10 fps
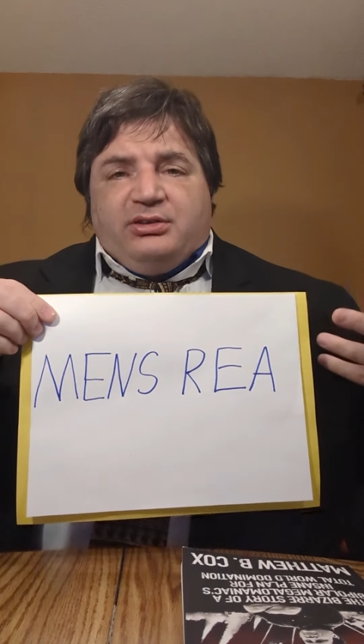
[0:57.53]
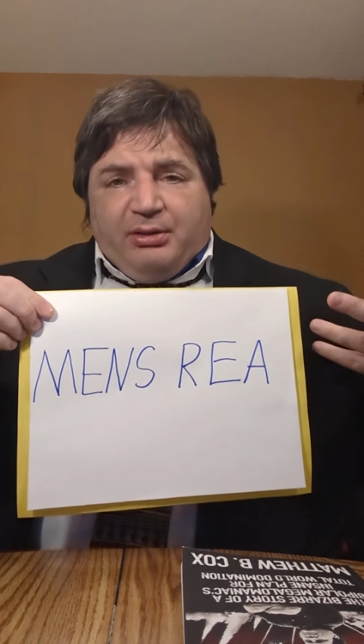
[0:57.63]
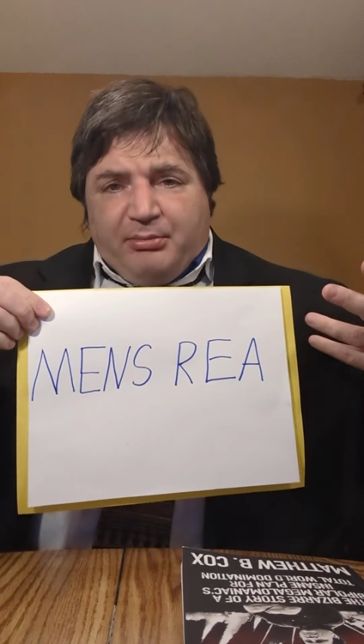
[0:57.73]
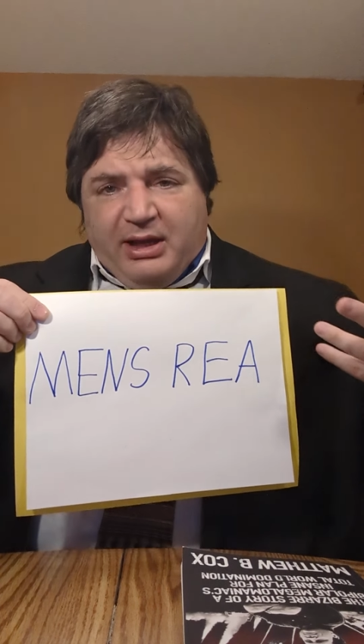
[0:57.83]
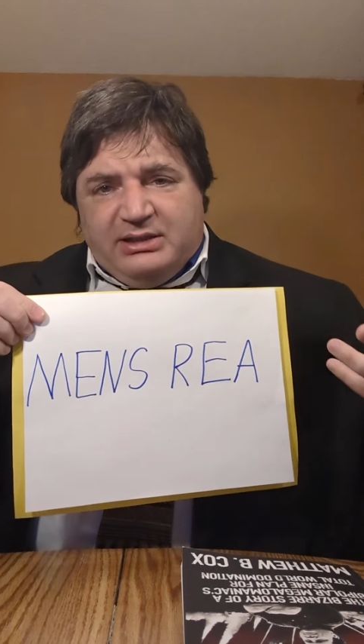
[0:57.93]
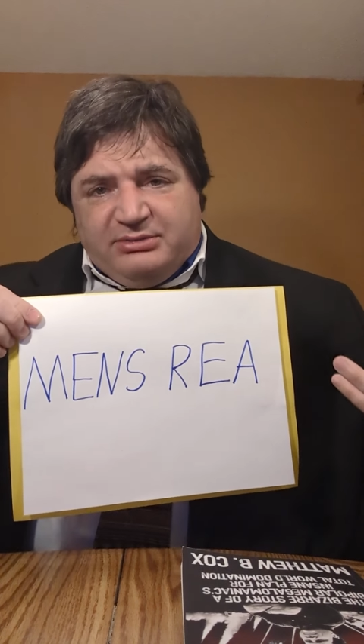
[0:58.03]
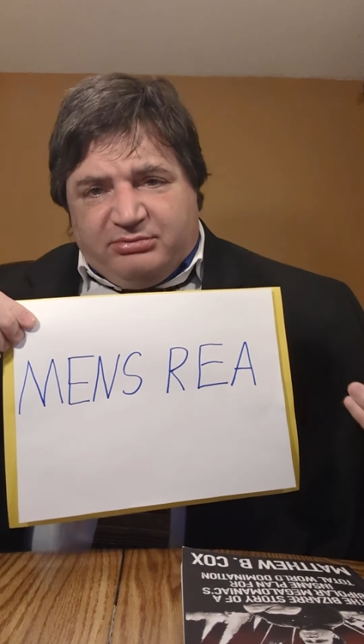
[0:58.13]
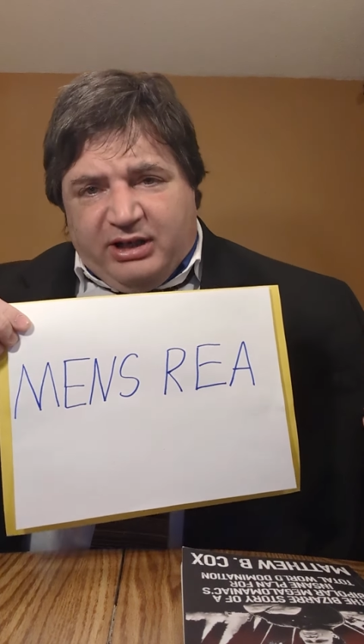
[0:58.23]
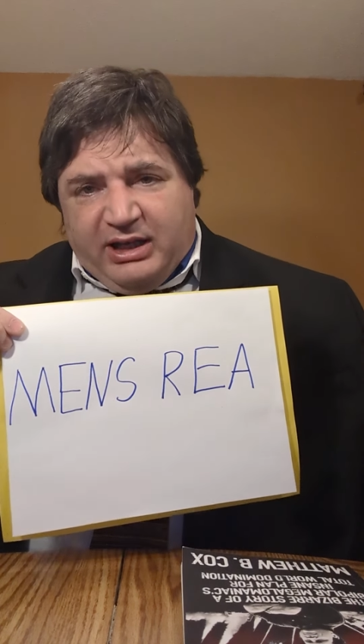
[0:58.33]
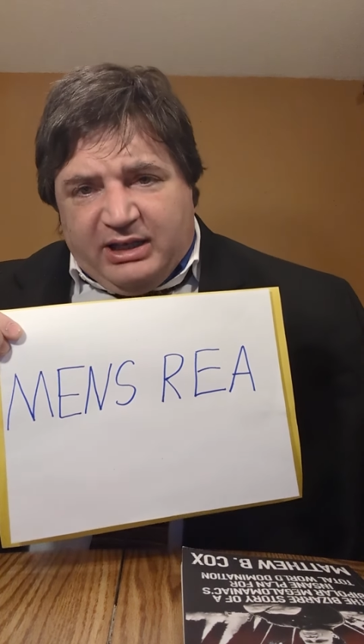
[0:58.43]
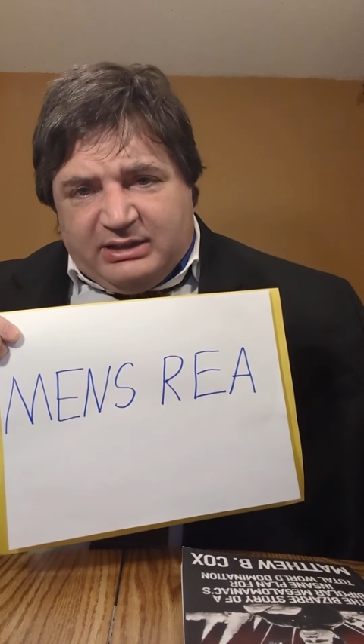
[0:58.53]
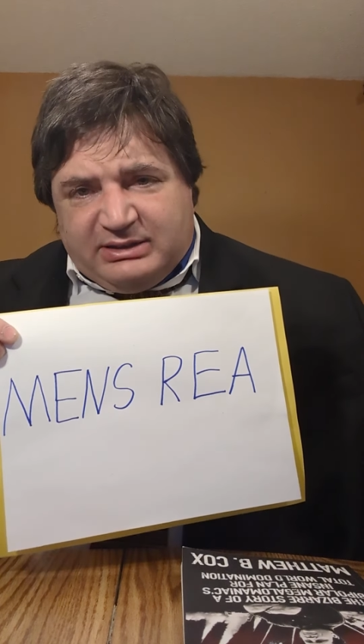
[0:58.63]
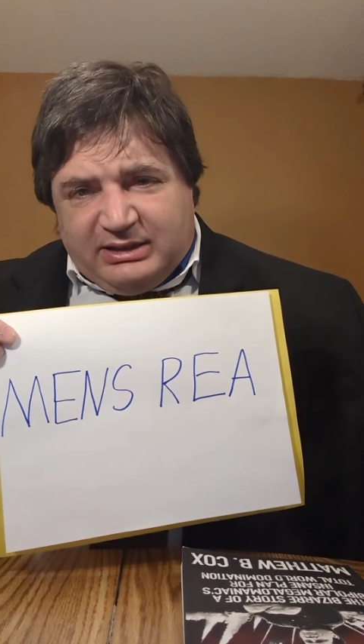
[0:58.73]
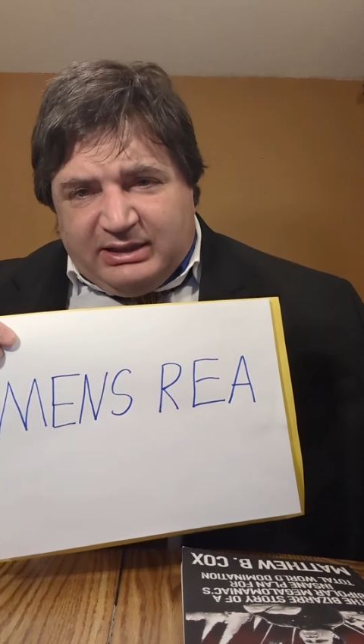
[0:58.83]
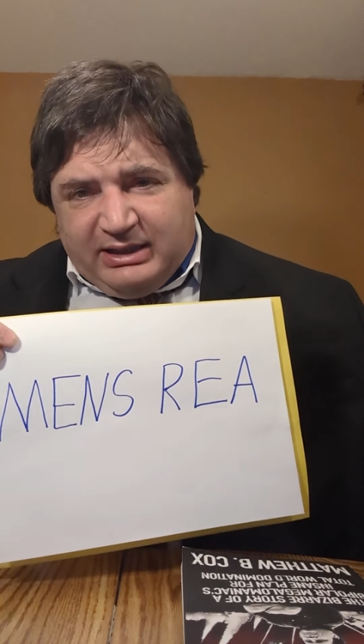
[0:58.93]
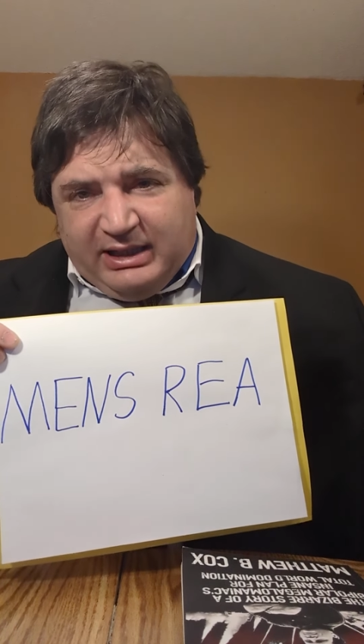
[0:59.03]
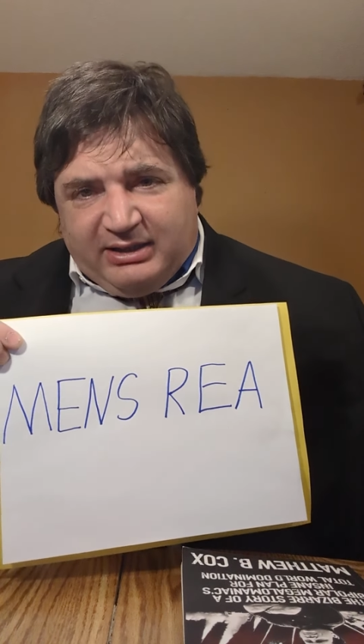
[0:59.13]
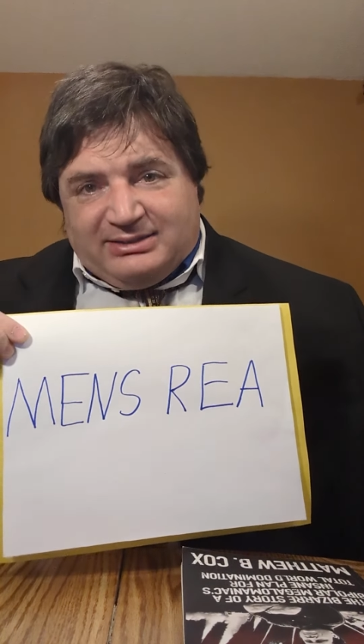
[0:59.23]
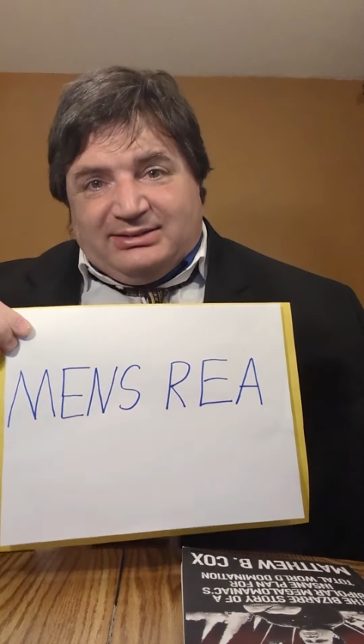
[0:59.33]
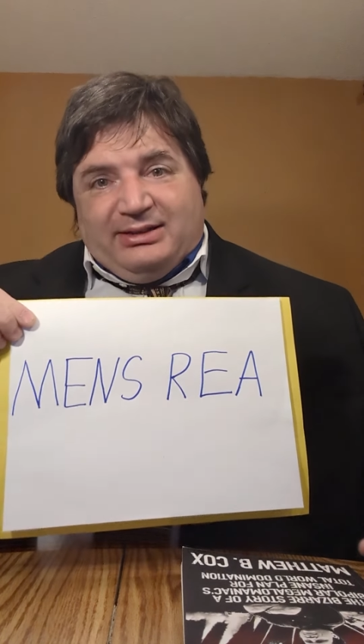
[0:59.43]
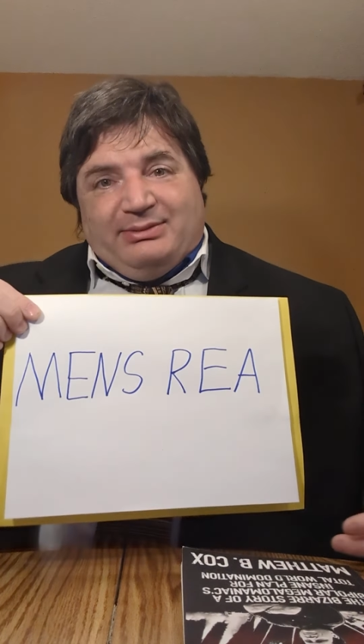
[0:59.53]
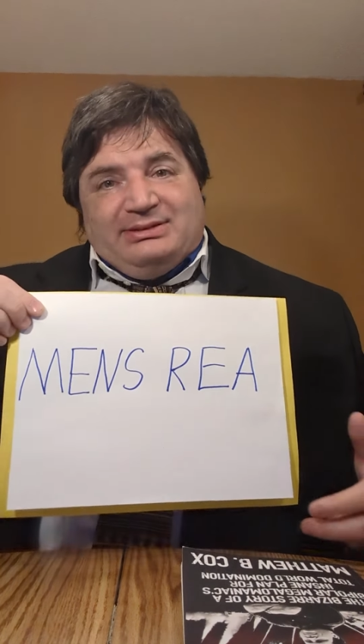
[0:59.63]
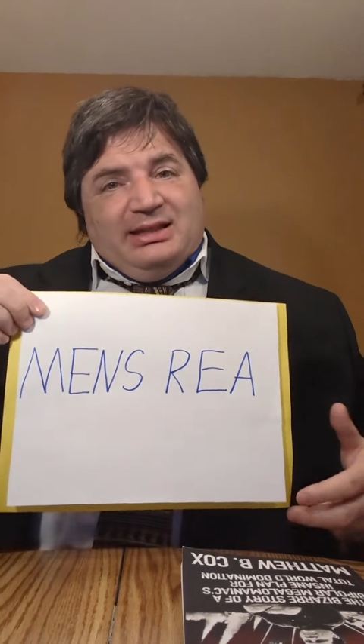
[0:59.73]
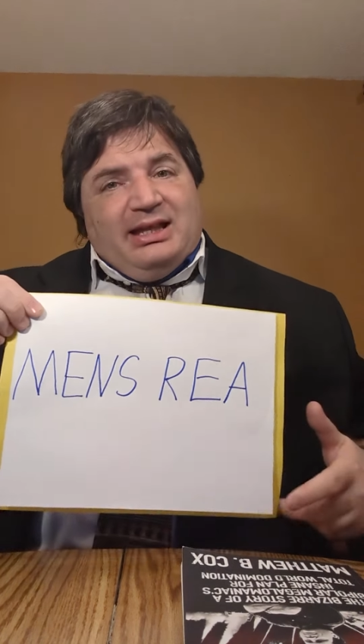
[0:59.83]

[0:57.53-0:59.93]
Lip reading: The mens rea is a legal term. It's a